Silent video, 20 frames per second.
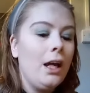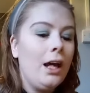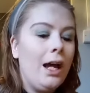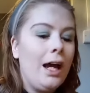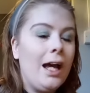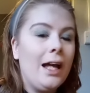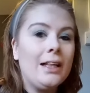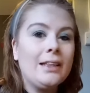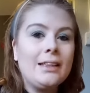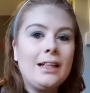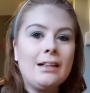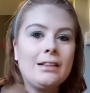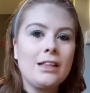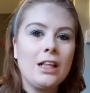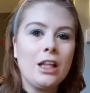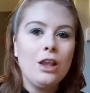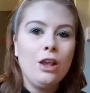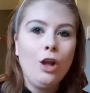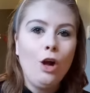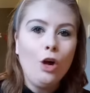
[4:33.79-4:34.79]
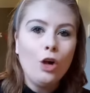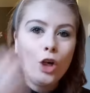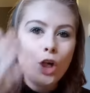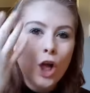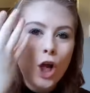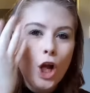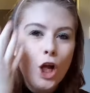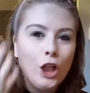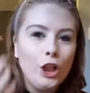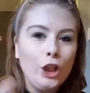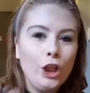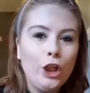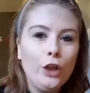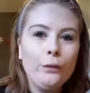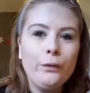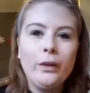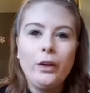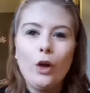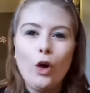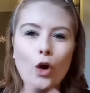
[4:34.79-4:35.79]
as there's a lot of colour
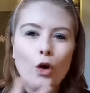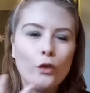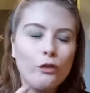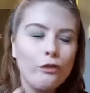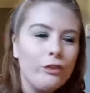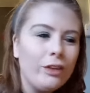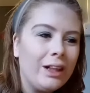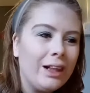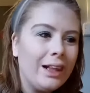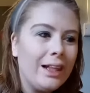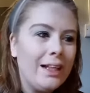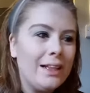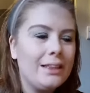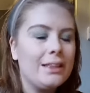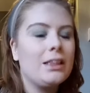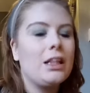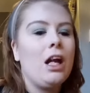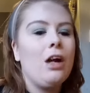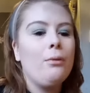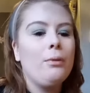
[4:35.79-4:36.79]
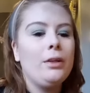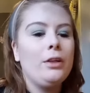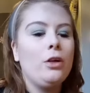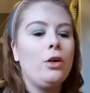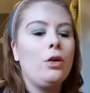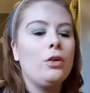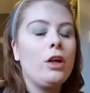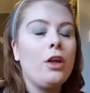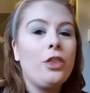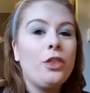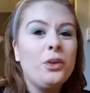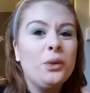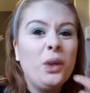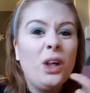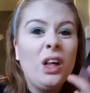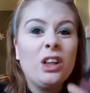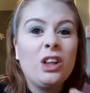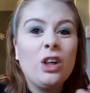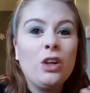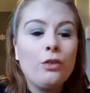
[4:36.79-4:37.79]
and a lot of glitz going on, I
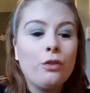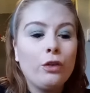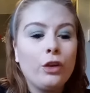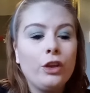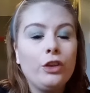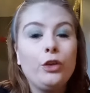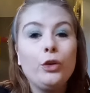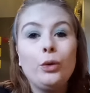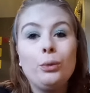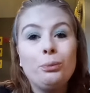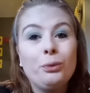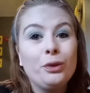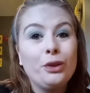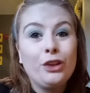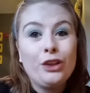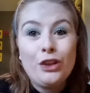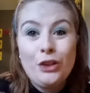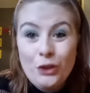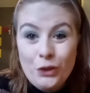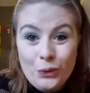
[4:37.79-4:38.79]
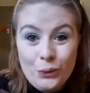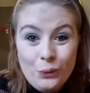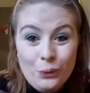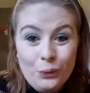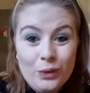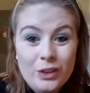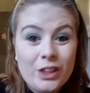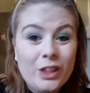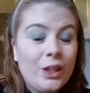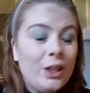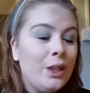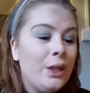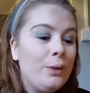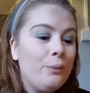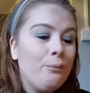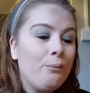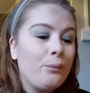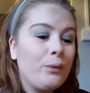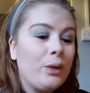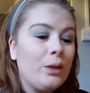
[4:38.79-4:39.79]
thought I'd go for a normal nude
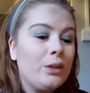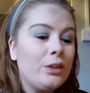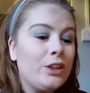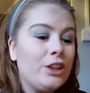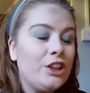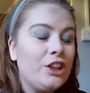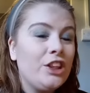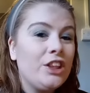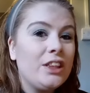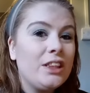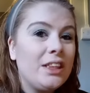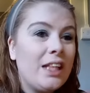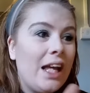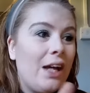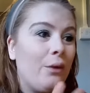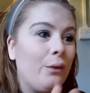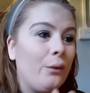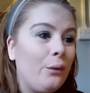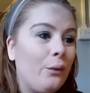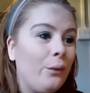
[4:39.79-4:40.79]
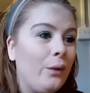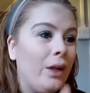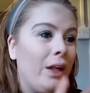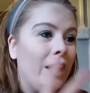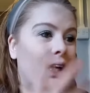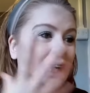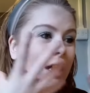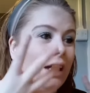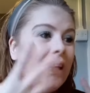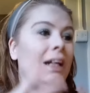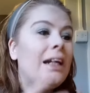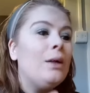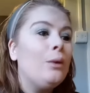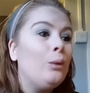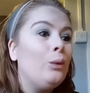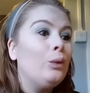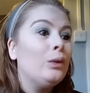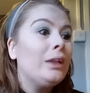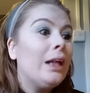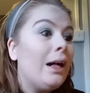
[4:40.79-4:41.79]
to settle it
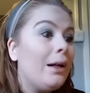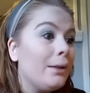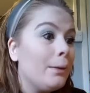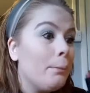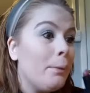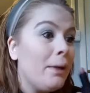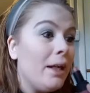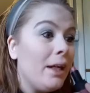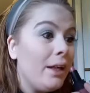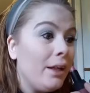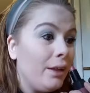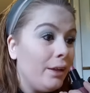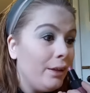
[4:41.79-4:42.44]
all down a bit.